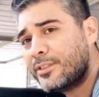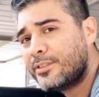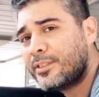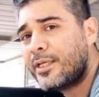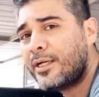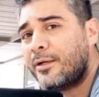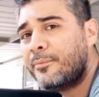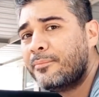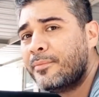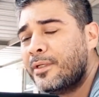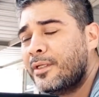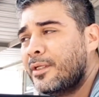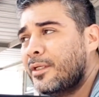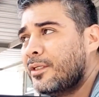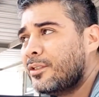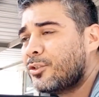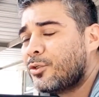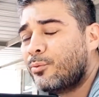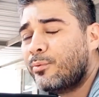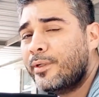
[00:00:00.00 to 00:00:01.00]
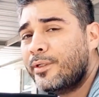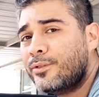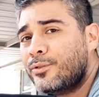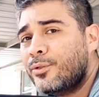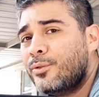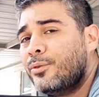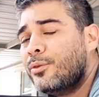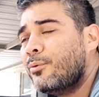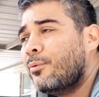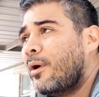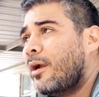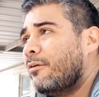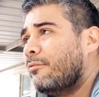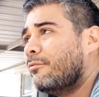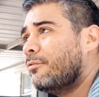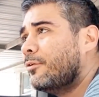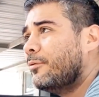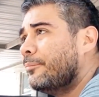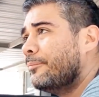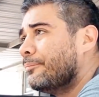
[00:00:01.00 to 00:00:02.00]
setup, to retune the
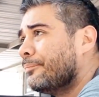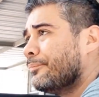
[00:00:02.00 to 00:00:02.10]
rifle.